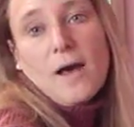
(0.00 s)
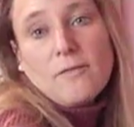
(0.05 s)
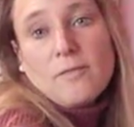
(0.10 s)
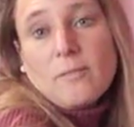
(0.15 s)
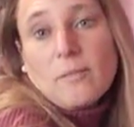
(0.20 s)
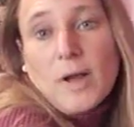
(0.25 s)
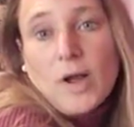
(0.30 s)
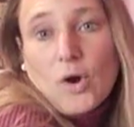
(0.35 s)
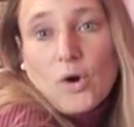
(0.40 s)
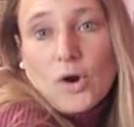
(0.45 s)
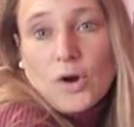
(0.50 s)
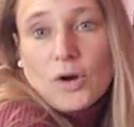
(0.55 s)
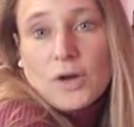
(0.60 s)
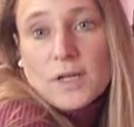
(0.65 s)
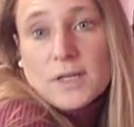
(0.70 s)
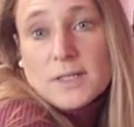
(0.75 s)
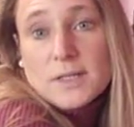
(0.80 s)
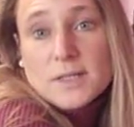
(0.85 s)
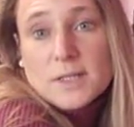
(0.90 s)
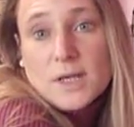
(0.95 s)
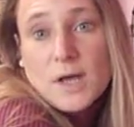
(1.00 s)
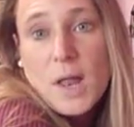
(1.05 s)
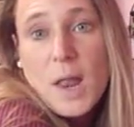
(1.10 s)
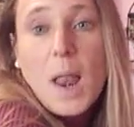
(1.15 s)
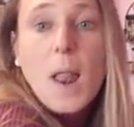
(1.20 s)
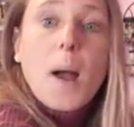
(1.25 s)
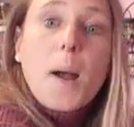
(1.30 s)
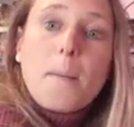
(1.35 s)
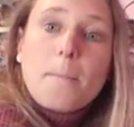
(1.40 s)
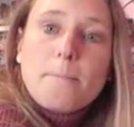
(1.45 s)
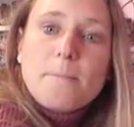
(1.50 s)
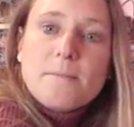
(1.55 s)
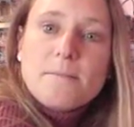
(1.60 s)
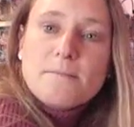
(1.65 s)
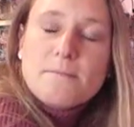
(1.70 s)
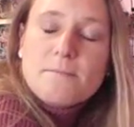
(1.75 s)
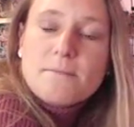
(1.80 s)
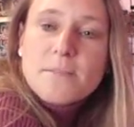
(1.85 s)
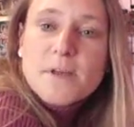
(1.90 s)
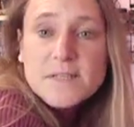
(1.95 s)
half of my order is still
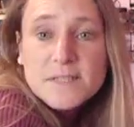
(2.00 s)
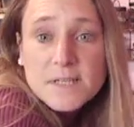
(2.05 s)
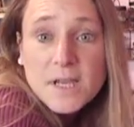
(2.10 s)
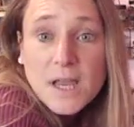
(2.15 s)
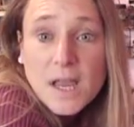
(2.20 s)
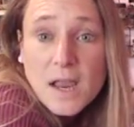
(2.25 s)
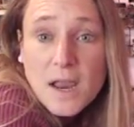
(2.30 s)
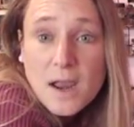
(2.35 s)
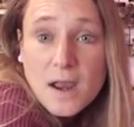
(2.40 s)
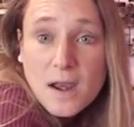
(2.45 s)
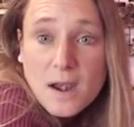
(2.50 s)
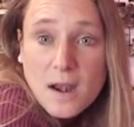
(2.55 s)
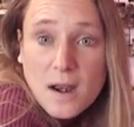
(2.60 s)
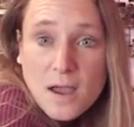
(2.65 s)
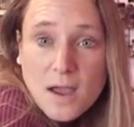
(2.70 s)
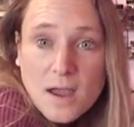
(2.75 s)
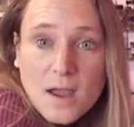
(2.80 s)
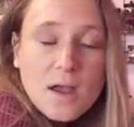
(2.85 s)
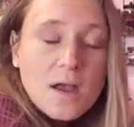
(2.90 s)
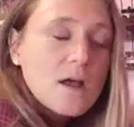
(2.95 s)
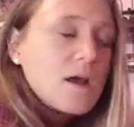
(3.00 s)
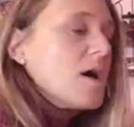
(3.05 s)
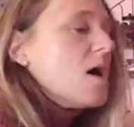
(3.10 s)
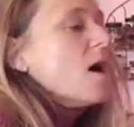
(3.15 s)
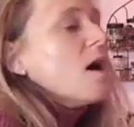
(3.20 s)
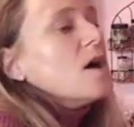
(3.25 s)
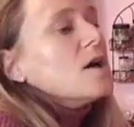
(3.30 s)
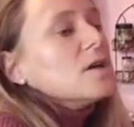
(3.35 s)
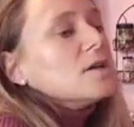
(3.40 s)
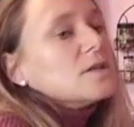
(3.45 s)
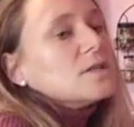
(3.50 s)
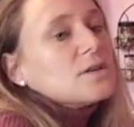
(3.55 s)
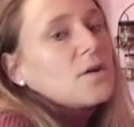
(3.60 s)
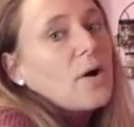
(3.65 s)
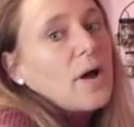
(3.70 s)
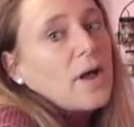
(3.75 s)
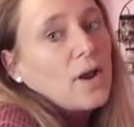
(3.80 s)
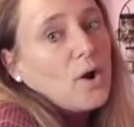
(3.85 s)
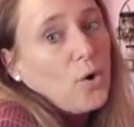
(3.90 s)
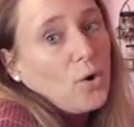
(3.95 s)
missing.
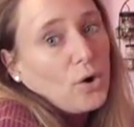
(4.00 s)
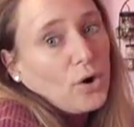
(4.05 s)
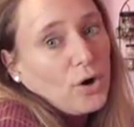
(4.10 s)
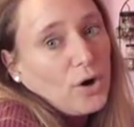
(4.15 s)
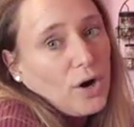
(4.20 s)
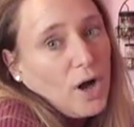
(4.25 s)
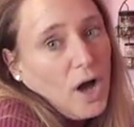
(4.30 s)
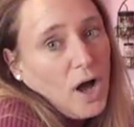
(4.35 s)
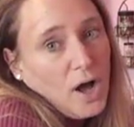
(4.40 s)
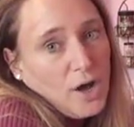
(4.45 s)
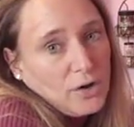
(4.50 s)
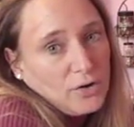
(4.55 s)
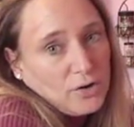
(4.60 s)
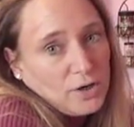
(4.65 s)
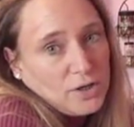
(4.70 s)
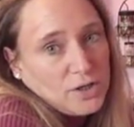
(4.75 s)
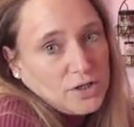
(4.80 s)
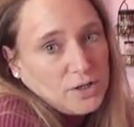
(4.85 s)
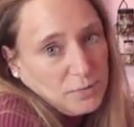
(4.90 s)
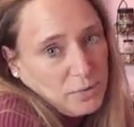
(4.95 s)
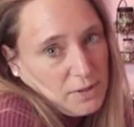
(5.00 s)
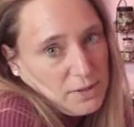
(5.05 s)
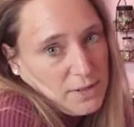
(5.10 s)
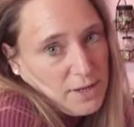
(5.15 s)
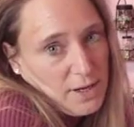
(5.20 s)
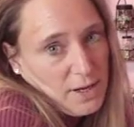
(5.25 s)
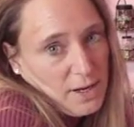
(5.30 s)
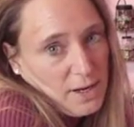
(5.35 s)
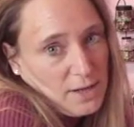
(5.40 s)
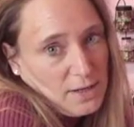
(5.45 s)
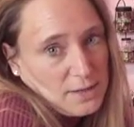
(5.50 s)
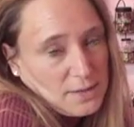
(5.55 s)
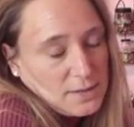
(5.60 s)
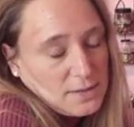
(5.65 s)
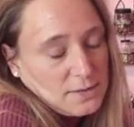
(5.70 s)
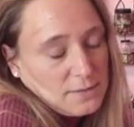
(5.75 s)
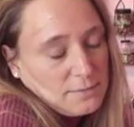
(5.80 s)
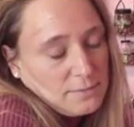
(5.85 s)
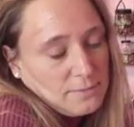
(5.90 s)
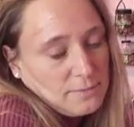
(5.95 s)
So I had ordered 100 shipping
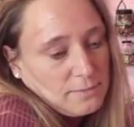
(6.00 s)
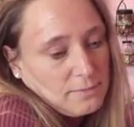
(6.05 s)
tags.